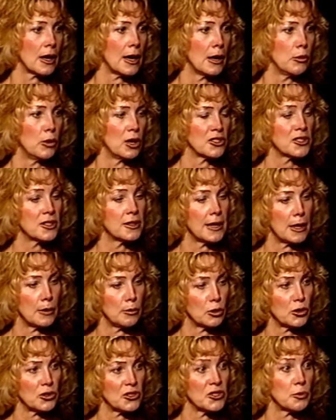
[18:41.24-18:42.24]
I wasn't
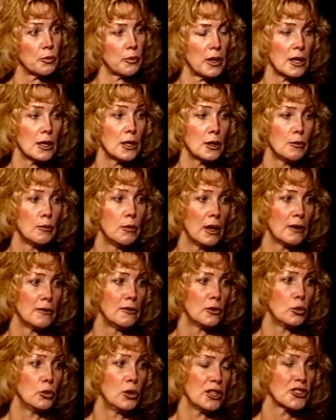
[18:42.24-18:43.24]
able to speak
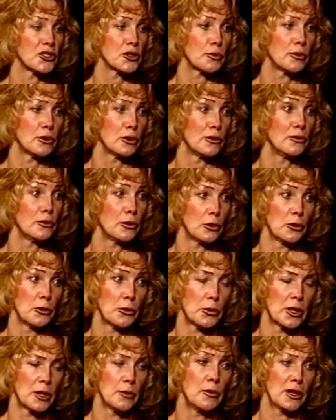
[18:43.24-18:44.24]
above a whisper for
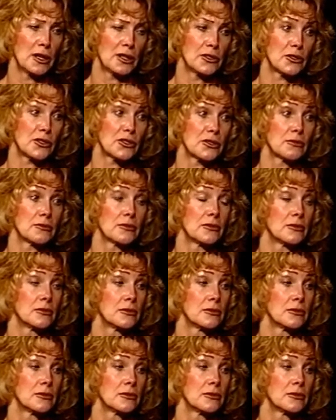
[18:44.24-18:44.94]
three months.